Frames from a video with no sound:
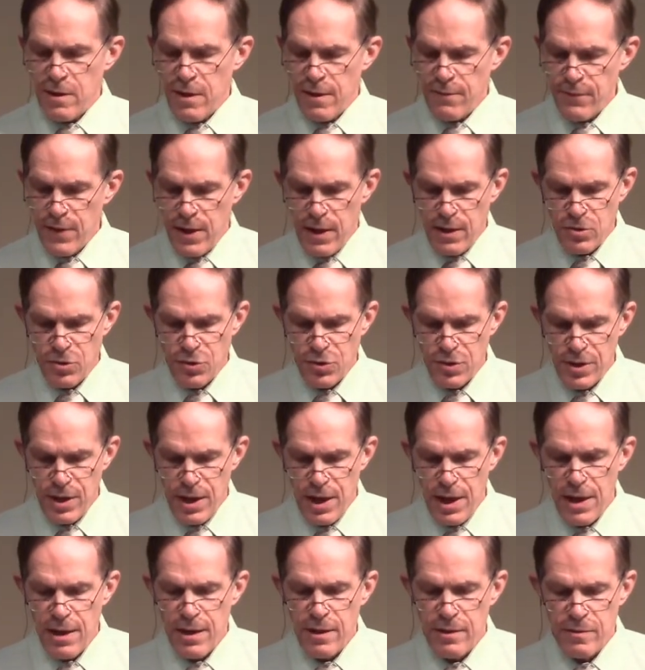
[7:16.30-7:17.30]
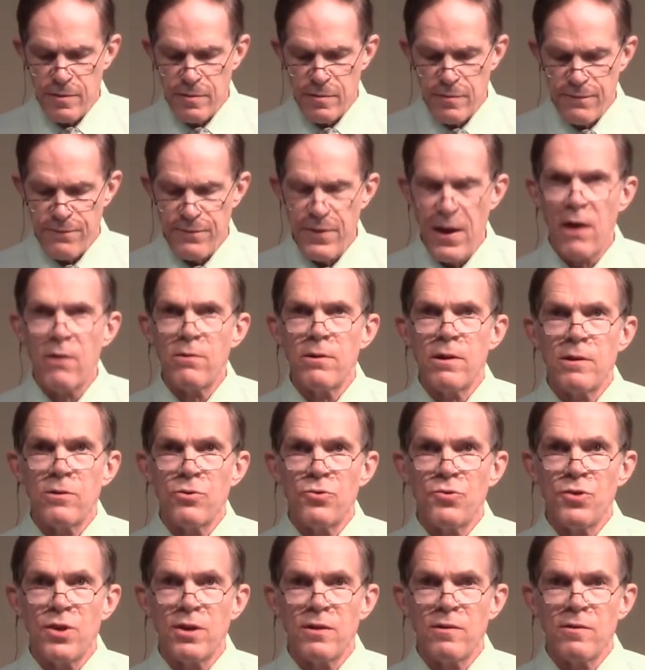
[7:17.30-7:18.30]
of El Shaddai is found in
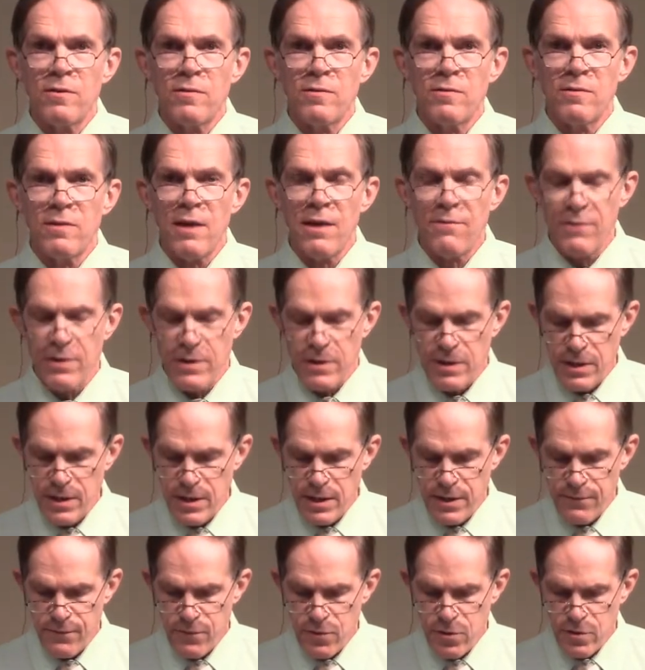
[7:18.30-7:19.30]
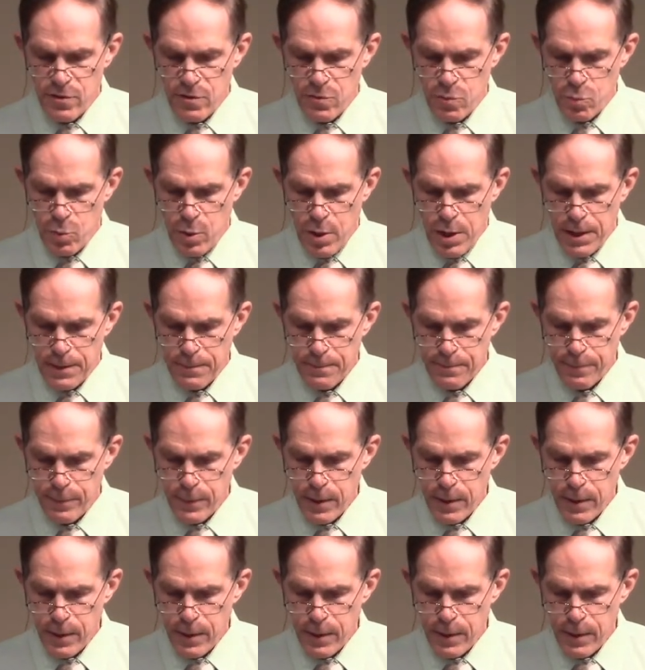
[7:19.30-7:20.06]
Genesis 17, verse 1.